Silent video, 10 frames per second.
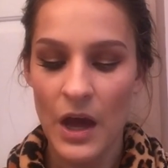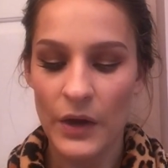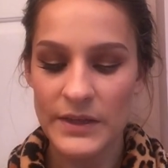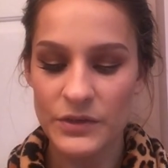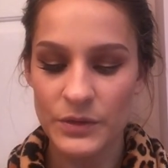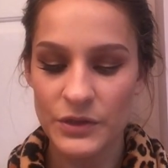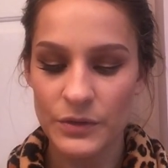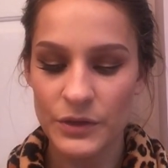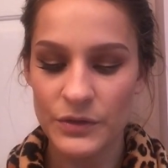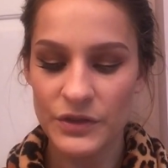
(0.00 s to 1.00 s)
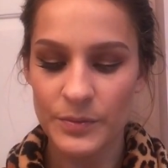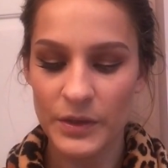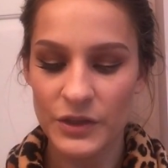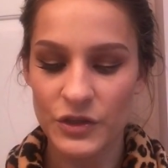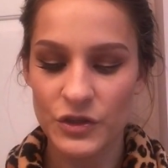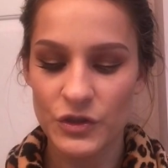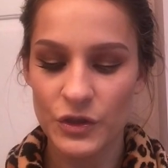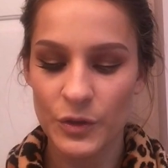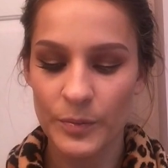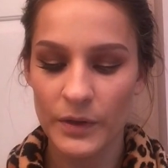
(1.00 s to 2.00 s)
Okay, so what you want to do is just put
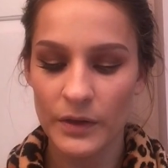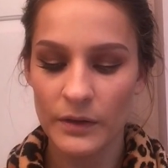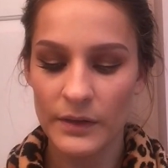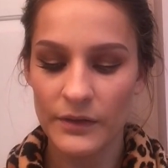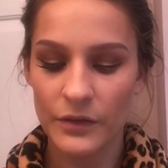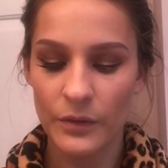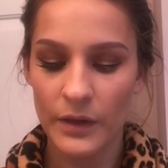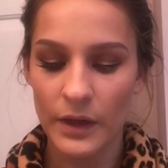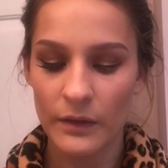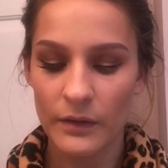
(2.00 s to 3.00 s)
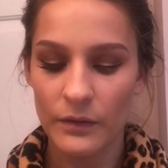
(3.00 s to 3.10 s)
that's too thick,